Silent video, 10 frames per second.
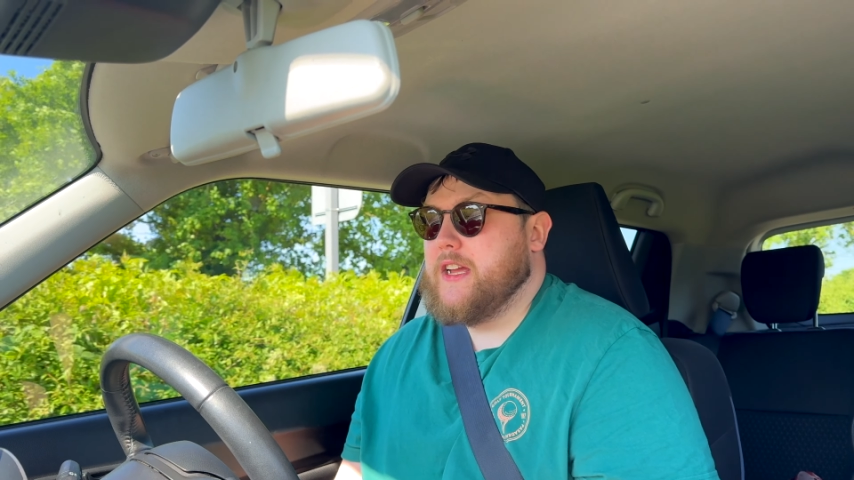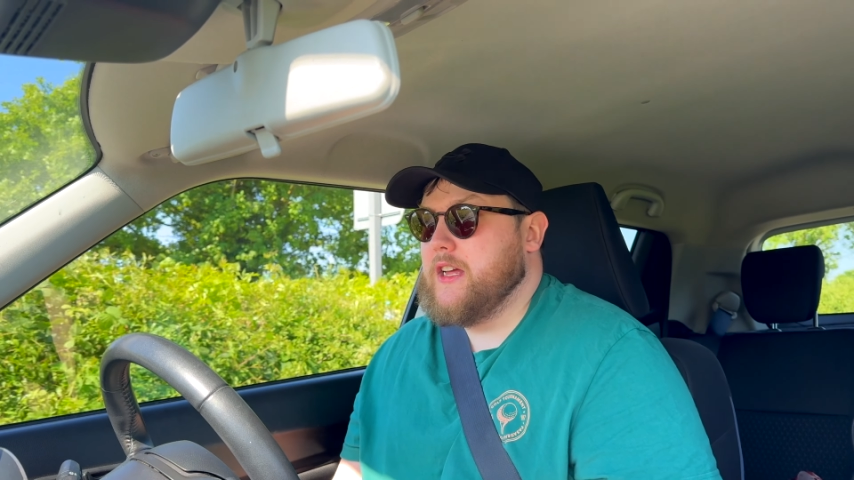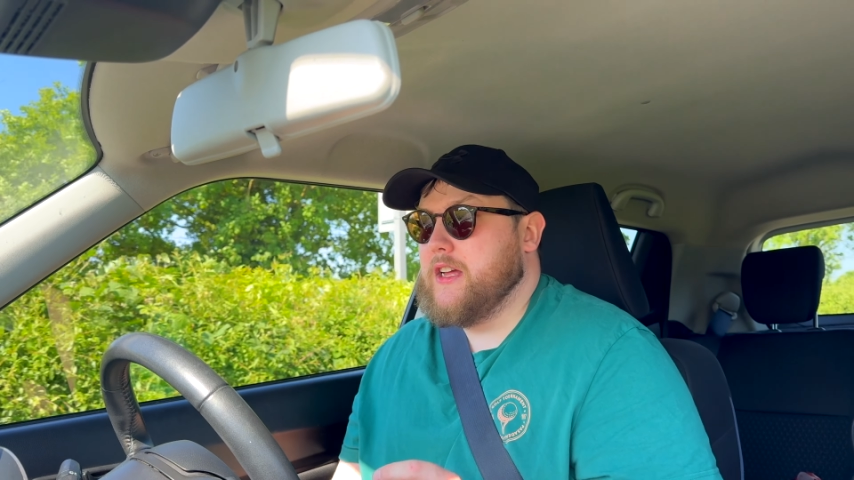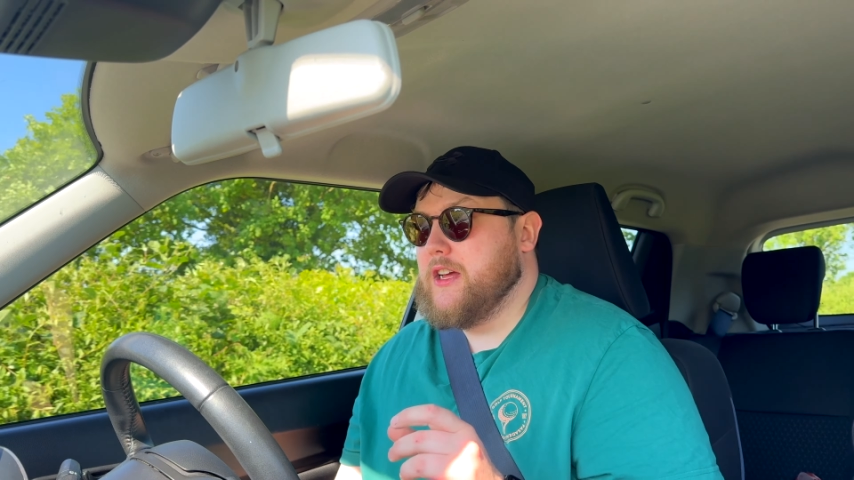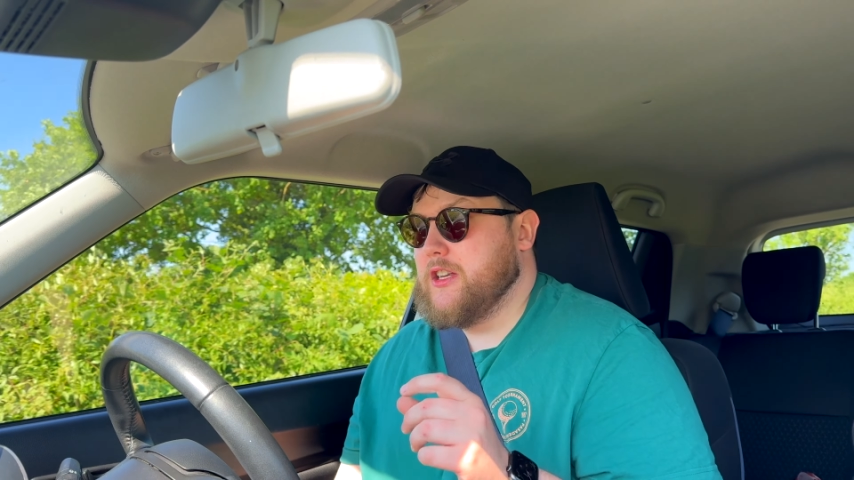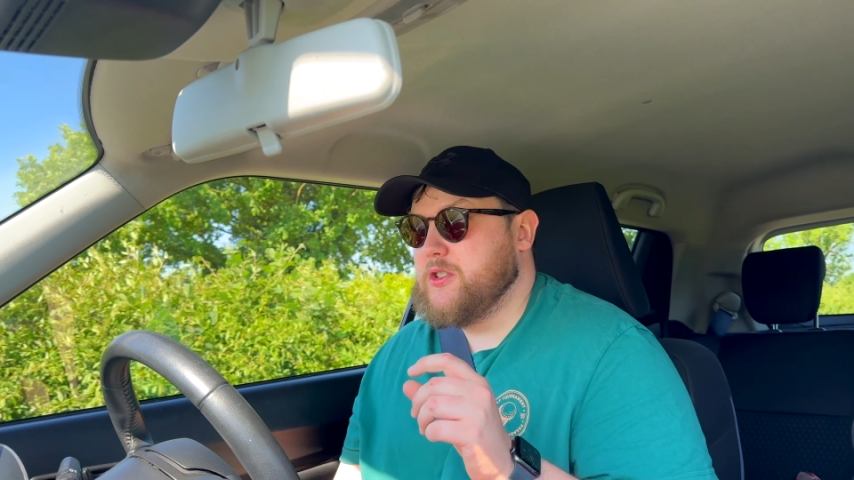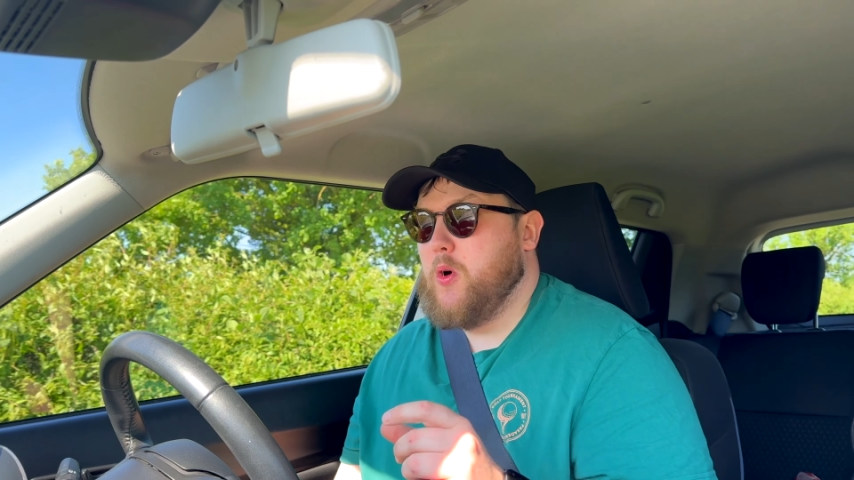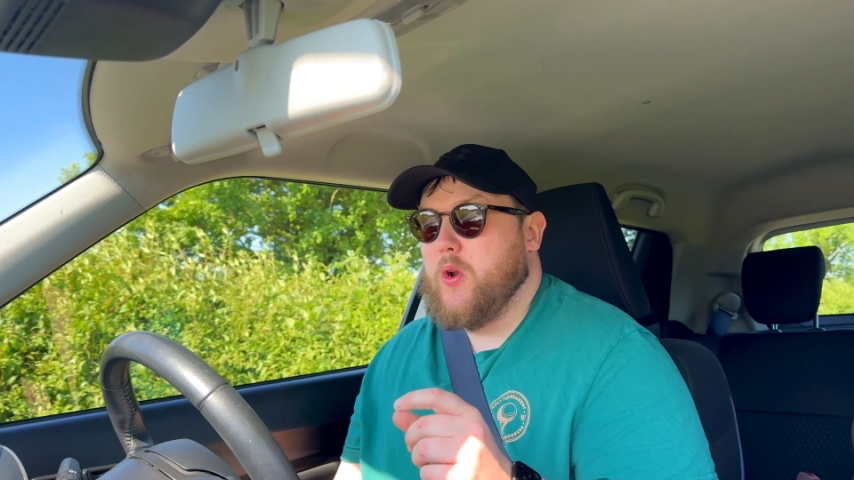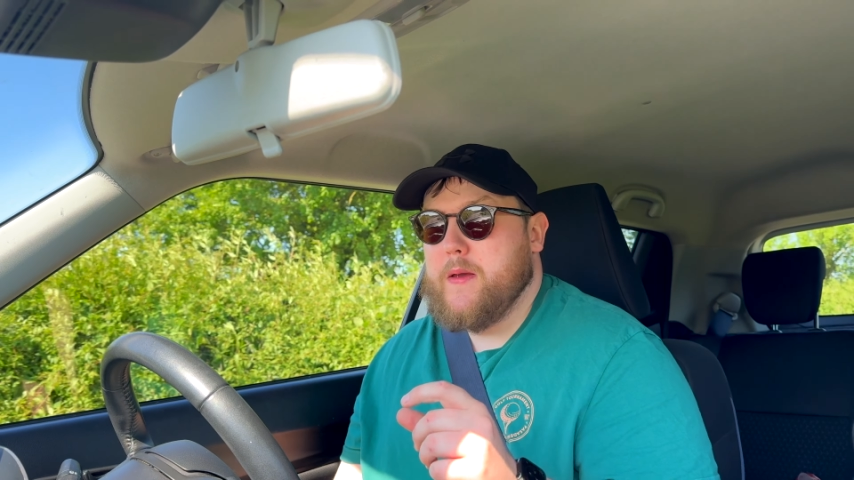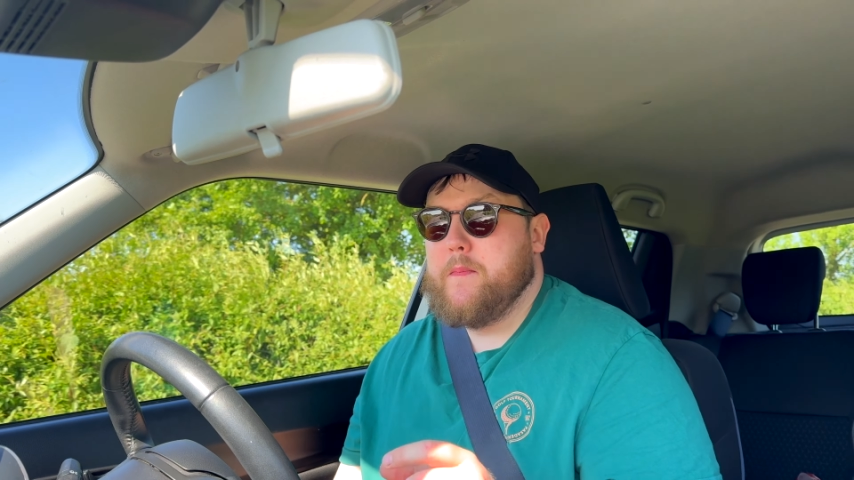a
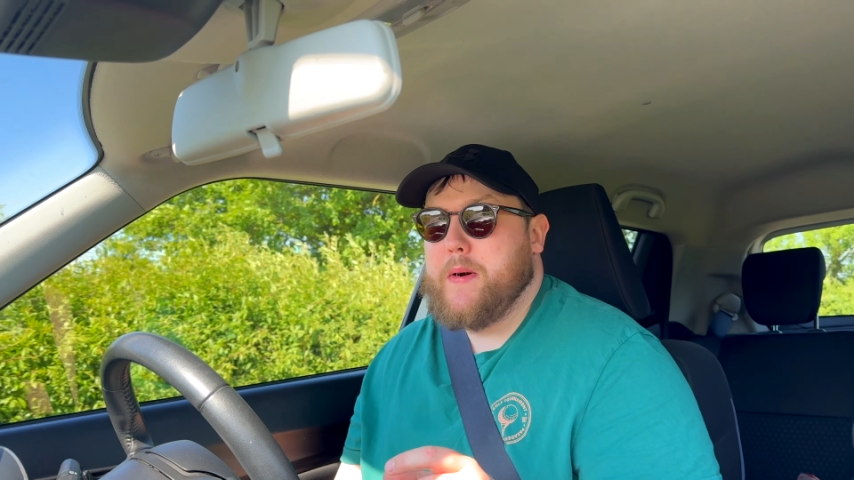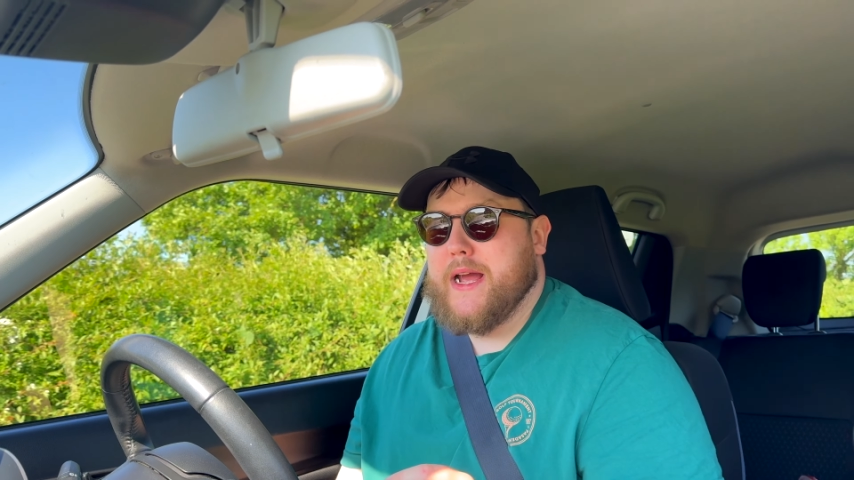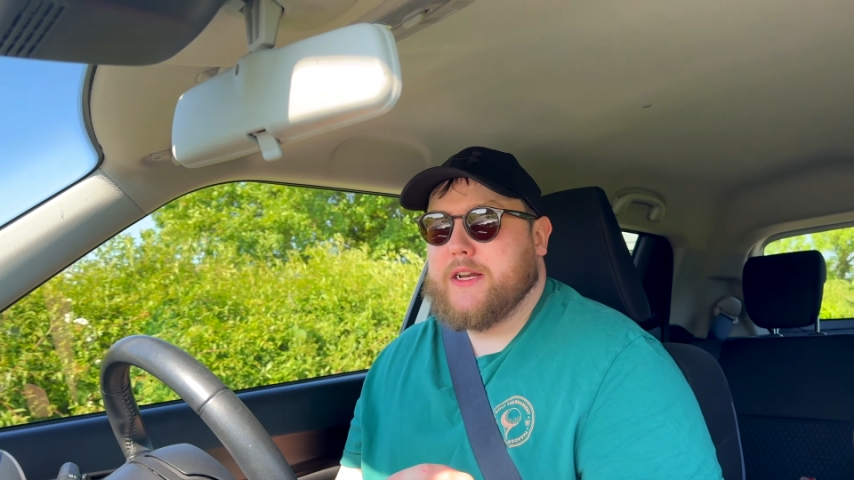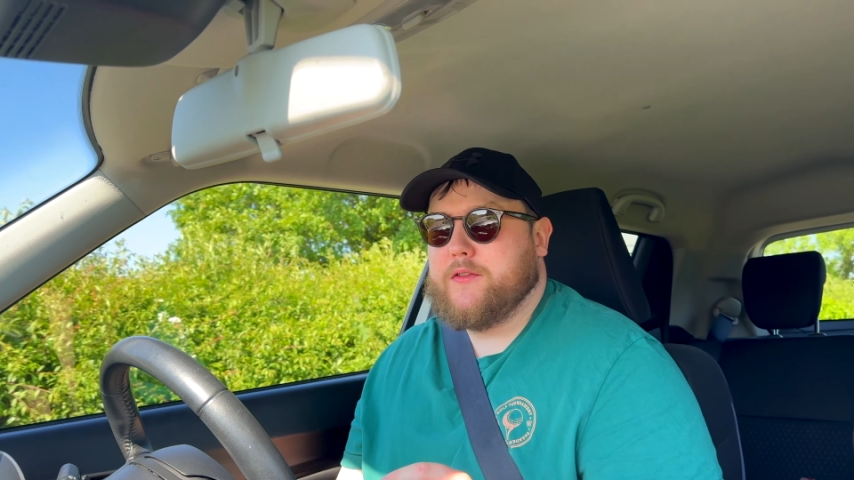small impact